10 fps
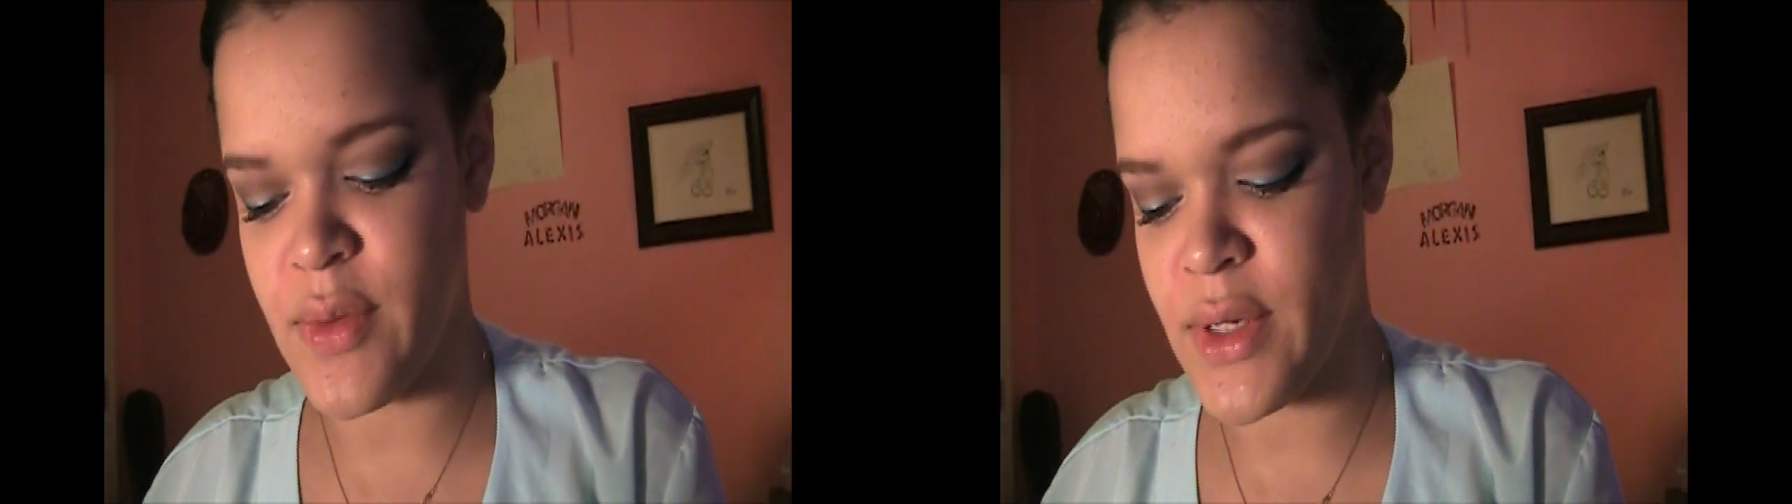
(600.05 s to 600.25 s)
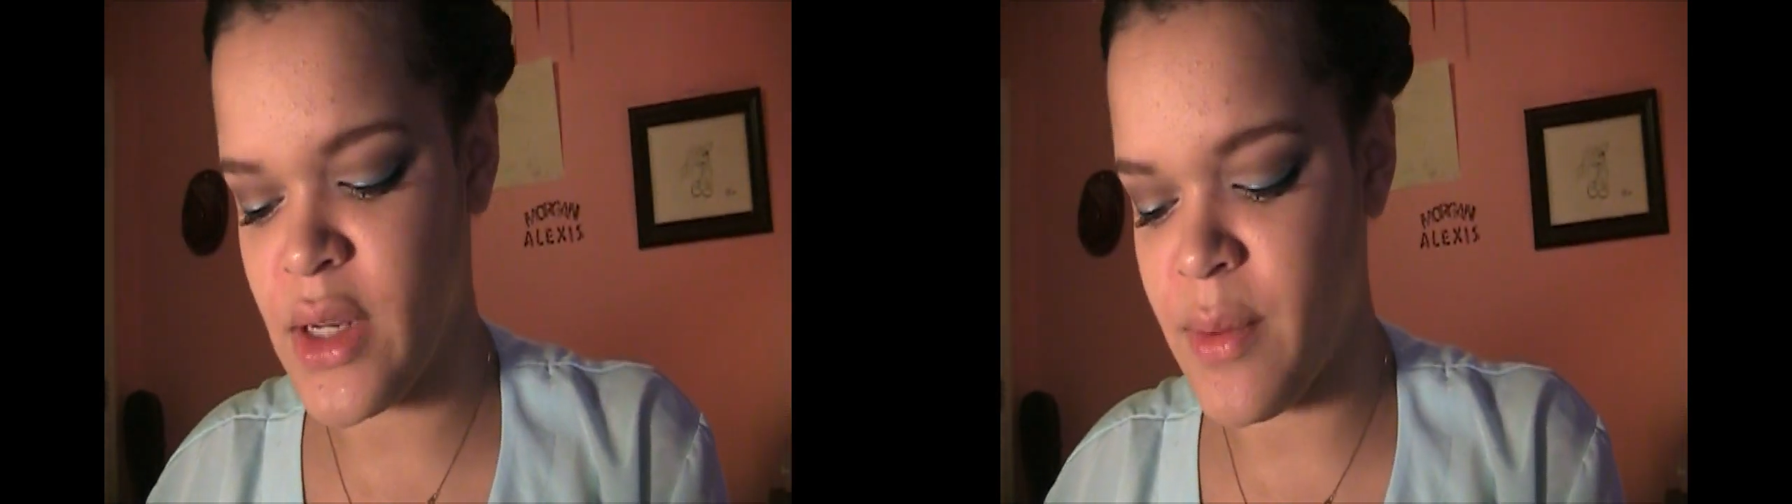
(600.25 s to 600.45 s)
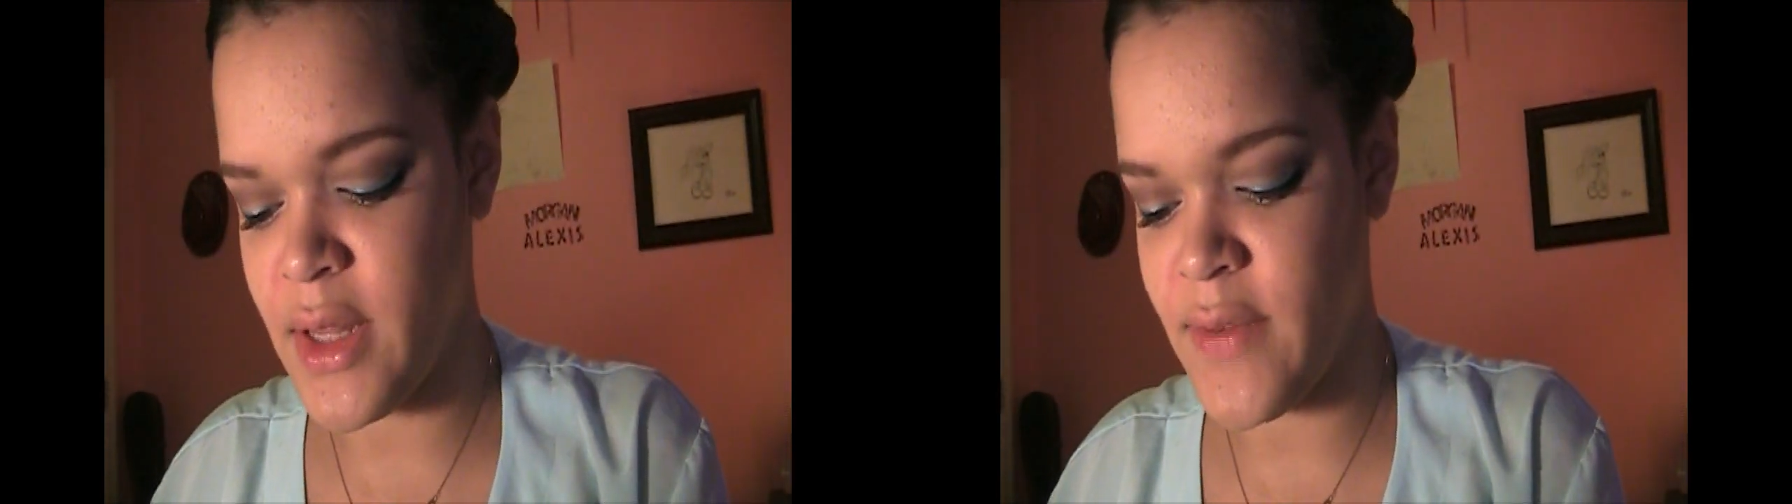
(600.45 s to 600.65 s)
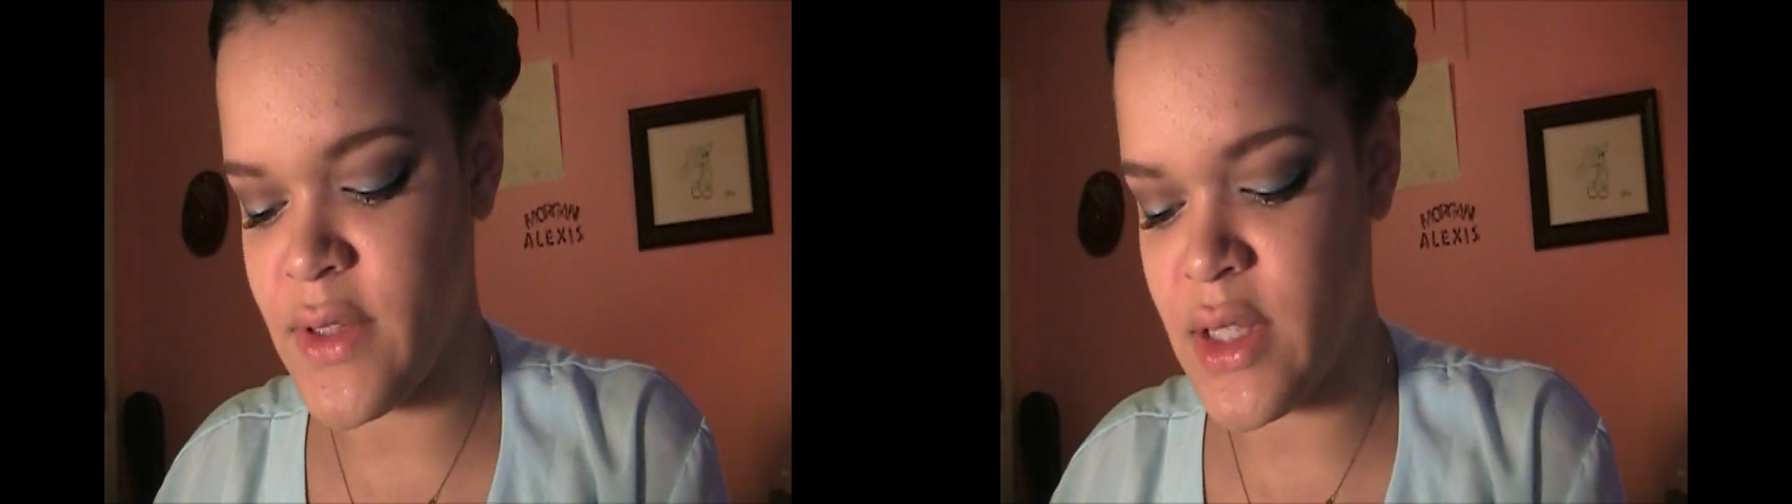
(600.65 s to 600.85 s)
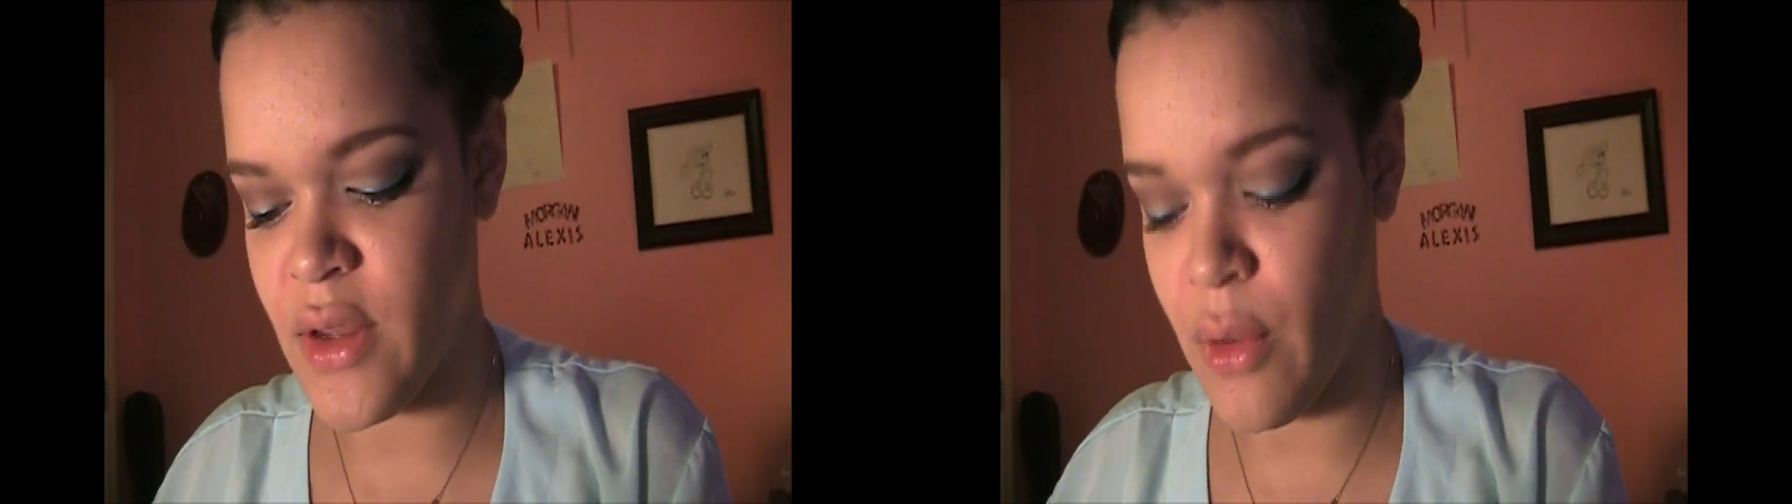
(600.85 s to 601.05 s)
which I believe
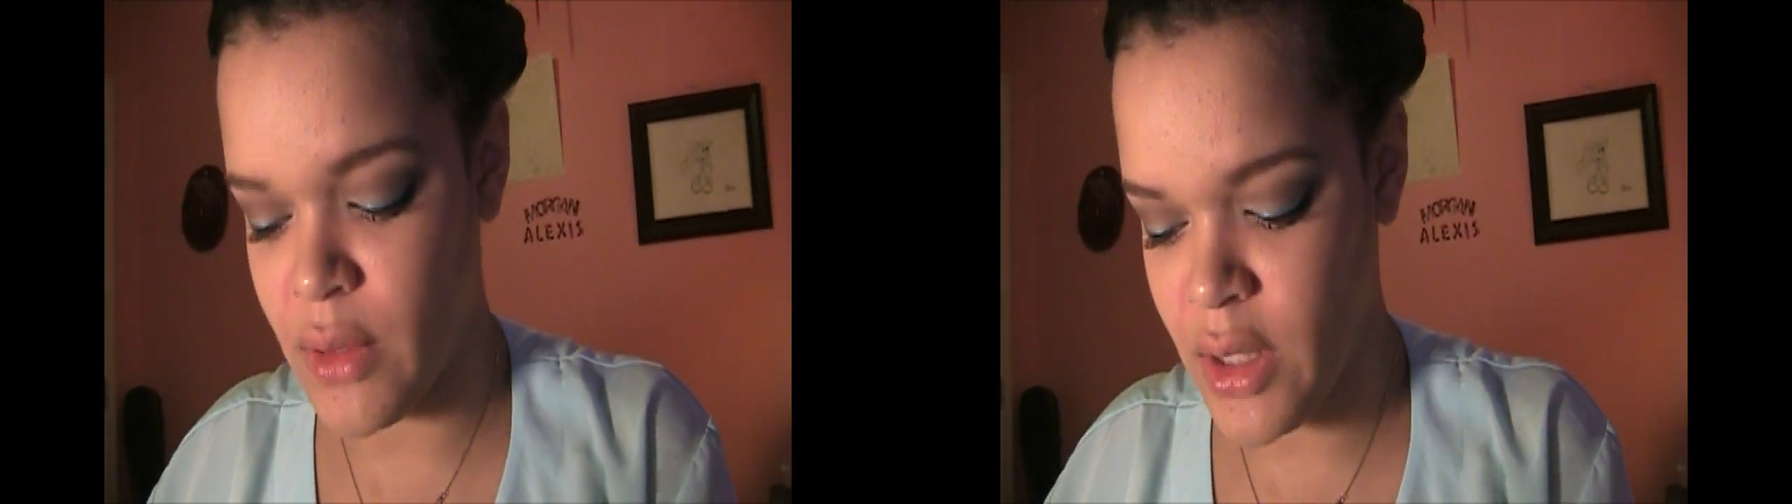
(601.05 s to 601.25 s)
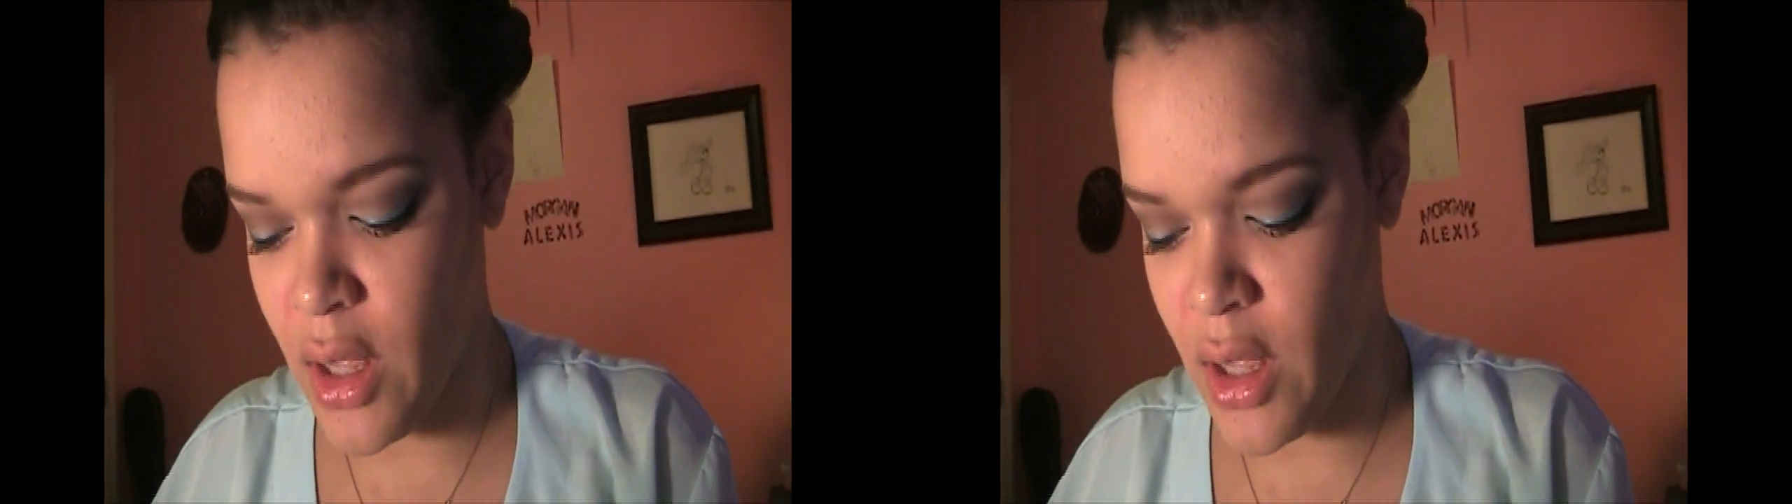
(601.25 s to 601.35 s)
is the only